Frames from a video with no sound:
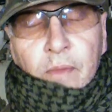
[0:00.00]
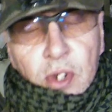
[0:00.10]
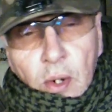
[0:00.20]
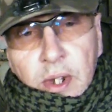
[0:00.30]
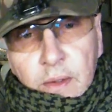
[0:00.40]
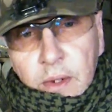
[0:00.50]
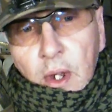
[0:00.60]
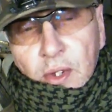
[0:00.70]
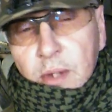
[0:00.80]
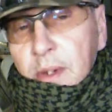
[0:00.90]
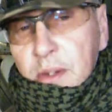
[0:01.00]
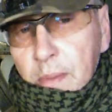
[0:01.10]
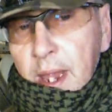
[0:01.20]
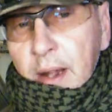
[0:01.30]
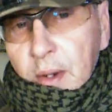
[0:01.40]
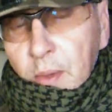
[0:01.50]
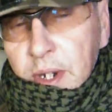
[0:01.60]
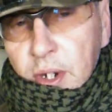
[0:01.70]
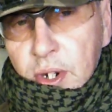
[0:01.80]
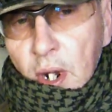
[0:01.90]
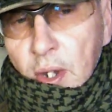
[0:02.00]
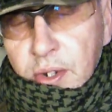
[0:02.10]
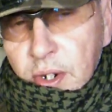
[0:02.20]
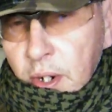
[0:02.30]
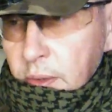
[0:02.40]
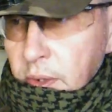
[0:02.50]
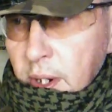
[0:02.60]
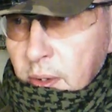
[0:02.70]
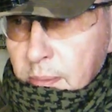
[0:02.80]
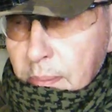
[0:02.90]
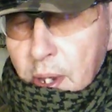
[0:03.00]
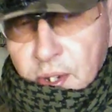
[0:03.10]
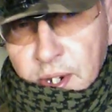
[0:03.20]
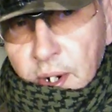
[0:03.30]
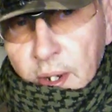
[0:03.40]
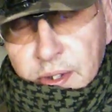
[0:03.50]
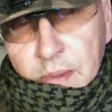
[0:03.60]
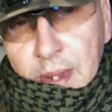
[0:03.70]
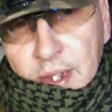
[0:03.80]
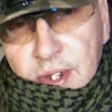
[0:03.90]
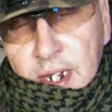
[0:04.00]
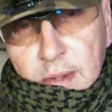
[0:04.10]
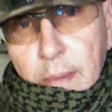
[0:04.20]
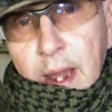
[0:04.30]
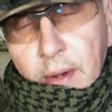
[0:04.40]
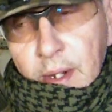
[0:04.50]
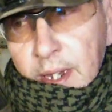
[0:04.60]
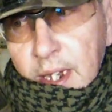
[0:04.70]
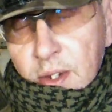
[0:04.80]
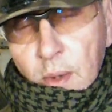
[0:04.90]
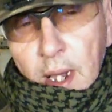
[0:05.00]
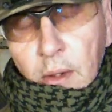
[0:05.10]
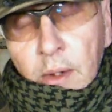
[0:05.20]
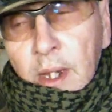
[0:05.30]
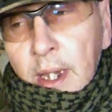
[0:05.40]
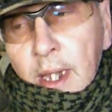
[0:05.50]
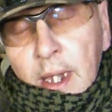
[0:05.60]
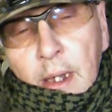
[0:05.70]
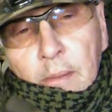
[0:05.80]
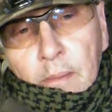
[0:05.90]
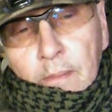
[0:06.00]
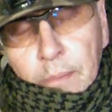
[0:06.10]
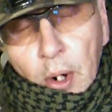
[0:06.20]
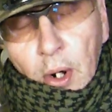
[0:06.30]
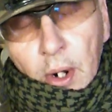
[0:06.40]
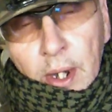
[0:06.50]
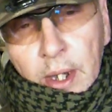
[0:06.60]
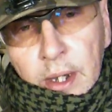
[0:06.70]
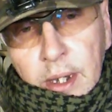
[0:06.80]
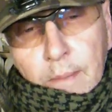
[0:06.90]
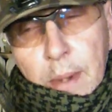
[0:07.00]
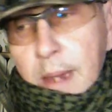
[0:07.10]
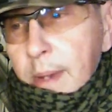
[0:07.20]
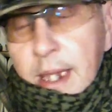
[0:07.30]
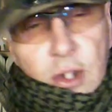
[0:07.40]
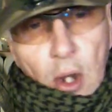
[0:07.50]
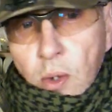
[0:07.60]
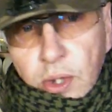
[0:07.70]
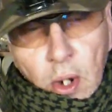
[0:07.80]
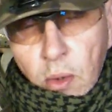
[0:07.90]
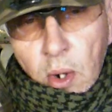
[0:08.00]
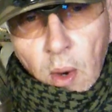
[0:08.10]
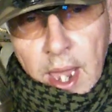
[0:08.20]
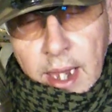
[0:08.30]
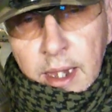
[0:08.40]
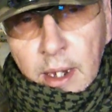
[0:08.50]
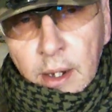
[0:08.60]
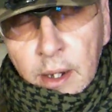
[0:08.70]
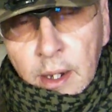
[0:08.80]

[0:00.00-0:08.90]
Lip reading: so you've got to be sparing with your shots and use burst and automatic sparingly as well. But your BBs go so quick.